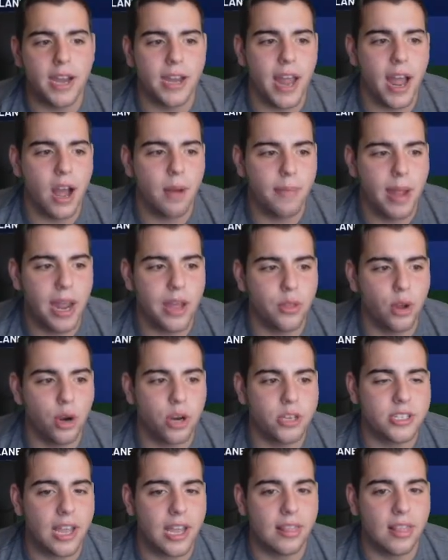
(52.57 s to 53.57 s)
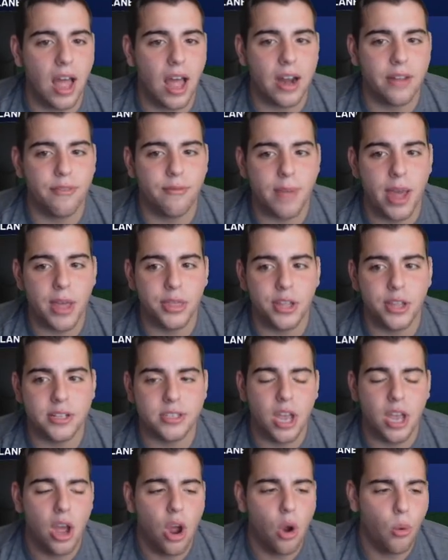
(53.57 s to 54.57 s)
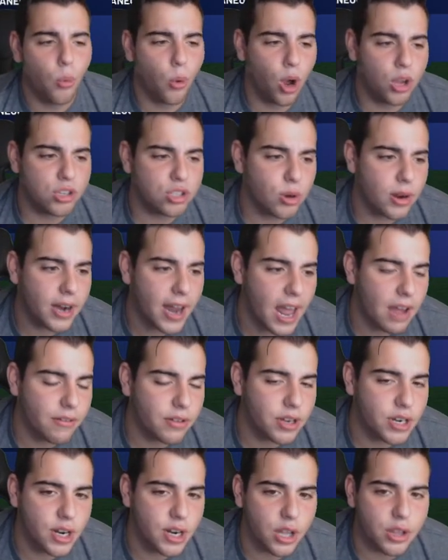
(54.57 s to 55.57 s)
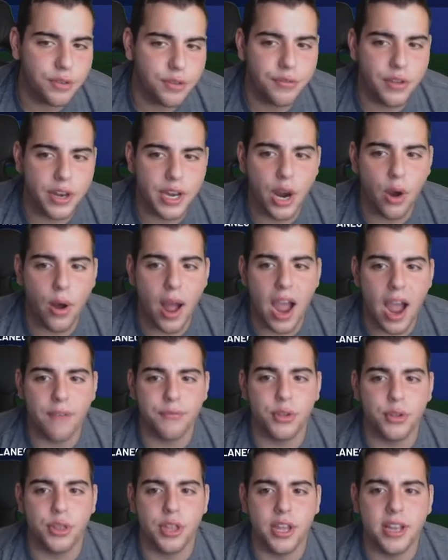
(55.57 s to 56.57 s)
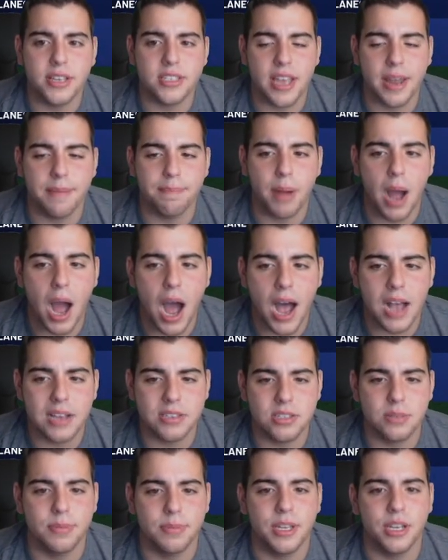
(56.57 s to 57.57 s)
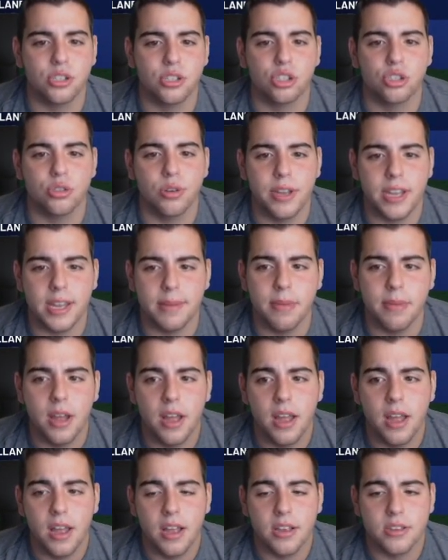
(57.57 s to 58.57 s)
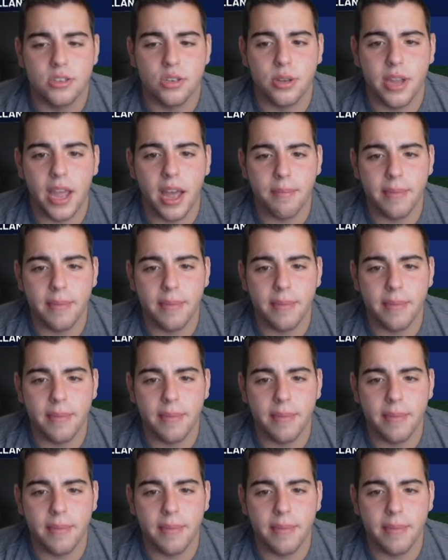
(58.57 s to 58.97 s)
now, man. There is a lot of methods. We're also going to have another video after this and possibly a stream. So yeah,